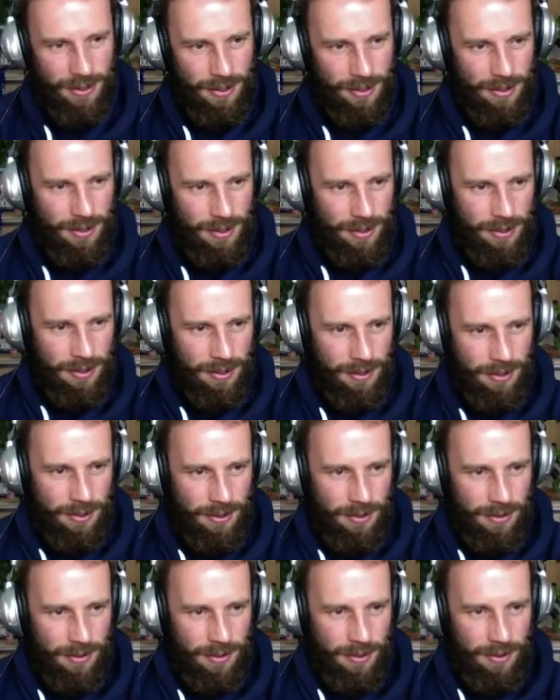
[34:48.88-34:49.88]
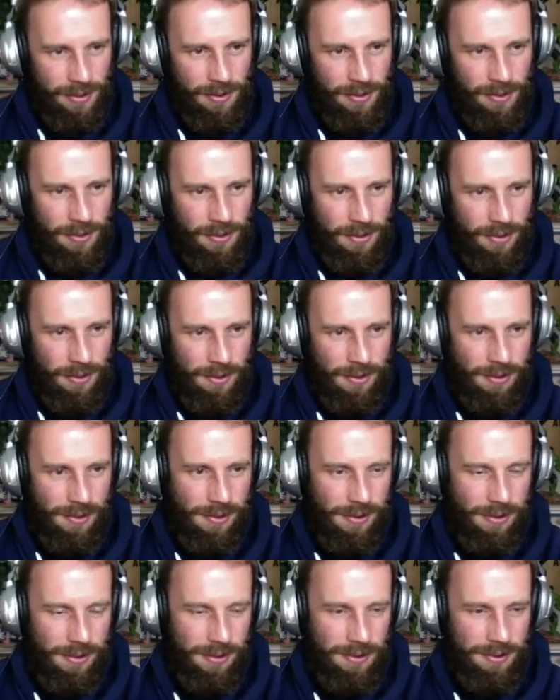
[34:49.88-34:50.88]

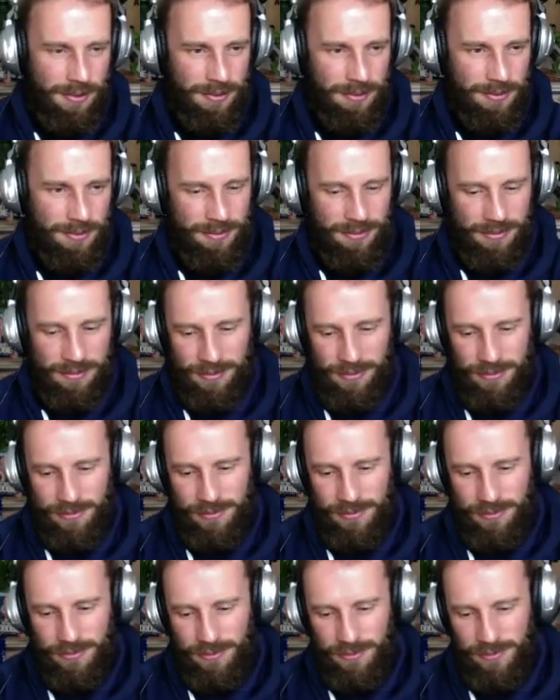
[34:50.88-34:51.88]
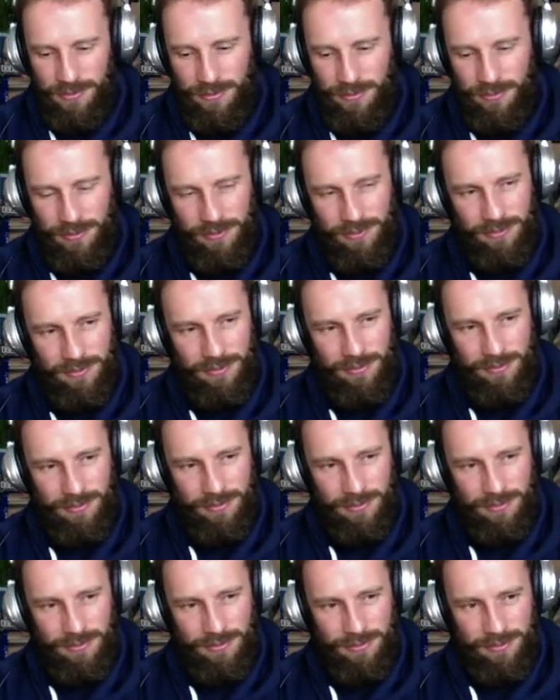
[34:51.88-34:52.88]

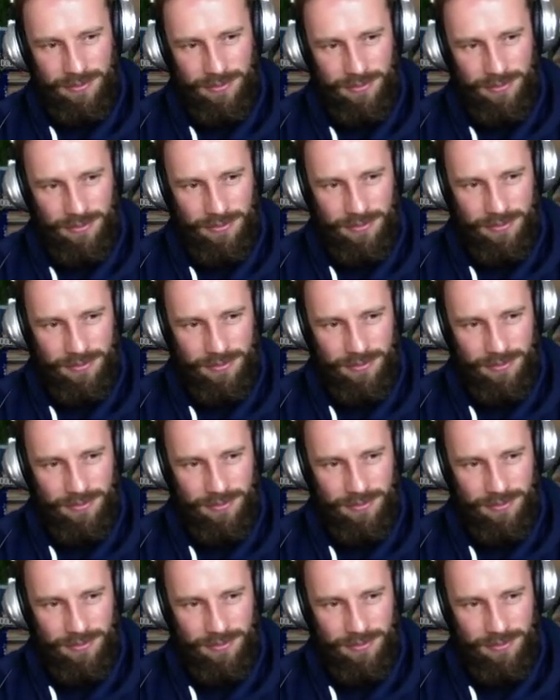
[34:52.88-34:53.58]
(silent)